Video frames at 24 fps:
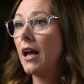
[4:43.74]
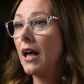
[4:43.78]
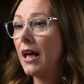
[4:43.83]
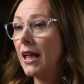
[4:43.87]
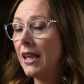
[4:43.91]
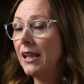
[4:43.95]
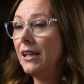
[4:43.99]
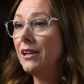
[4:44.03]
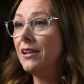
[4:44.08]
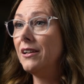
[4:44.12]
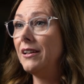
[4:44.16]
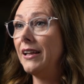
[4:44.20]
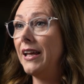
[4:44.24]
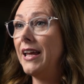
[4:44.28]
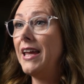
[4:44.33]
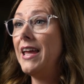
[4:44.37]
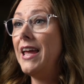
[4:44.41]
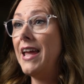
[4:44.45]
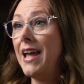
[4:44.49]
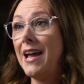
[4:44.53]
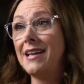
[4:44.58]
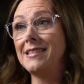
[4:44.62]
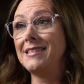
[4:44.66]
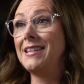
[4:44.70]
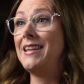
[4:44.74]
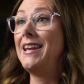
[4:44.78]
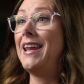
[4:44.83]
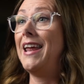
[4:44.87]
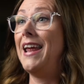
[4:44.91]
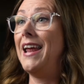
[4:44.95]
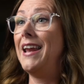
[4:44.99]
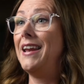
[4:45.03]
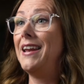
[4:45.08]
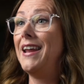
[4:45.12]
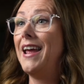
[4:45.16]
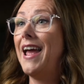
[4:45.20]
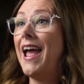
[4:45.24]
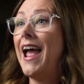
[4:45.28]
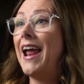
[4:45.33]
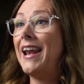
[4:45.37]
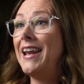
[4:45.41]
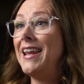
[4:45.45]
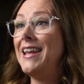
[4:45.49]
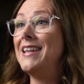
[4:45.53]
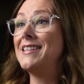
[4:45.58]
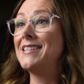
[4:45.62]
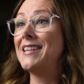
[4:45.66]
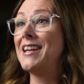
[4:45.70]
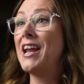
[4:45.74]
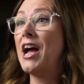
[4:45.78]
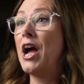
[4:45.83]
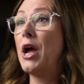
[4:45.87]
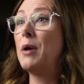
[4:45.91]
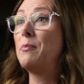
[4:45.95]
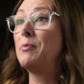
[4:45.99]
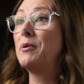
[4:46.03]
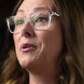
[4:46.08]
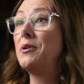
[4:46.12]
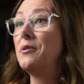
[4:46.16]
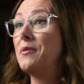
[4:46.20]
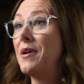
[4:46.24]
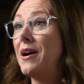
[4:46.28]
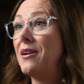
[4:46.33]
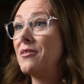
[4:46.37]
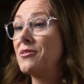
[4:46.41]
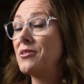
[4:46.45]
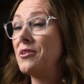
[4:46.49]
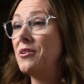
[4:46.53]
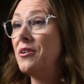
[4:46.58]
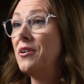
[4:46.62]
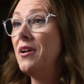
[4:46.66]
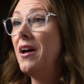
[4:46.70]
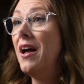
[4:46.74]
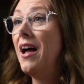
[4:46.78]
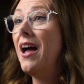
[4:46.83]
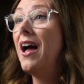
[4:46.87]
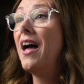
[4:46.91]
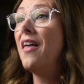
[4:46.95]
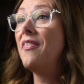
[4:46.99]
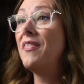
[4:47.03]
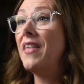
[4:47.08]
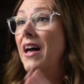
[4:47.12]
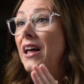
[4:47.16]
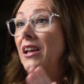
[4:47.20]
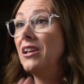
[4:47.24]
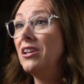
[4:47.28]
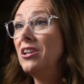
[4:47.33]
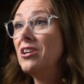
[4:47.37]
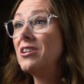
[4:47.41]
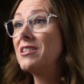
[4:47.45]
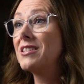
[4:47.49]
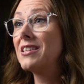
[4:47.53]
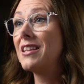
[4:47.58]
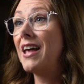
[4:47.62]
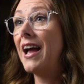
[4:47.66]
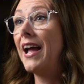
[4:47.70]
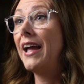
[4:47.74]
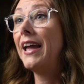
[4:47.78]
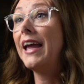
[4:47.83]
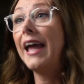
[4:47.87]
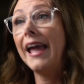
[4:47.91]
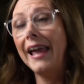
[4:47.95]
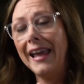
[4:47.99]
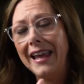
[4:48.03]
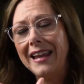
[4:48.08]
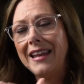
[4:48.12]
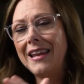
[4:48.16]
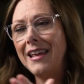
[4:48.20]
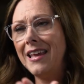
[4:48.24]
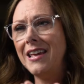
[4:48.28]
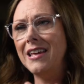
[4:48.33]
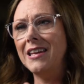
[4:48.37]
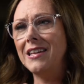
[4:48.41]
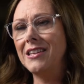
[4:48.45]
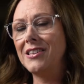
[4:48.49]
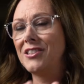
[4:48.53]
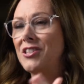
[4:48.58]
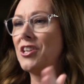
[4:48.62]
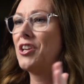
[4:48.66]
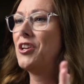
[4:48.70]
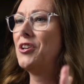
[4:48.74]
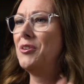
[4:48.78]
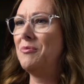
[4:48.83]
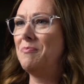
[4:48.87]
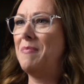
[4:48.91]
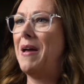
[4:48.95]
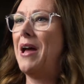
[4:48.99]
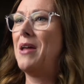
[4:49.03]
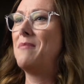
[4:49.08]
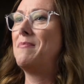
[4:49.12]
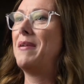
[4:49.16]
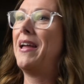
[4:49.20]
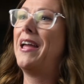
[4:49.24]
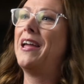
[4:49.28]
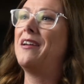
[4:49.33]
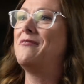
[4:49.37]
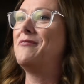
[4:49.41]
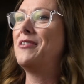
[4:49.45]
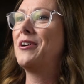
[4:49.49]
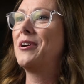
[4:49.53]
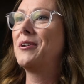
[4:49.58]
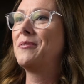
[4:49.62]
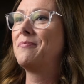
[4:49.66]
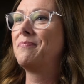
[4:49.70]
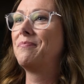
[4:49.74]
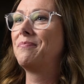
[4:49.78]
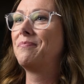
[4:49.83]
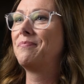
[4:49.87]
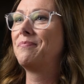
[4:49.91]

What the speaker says: Clearly, he has a need, and he's in hyperarousal that looks like and is bad behavior.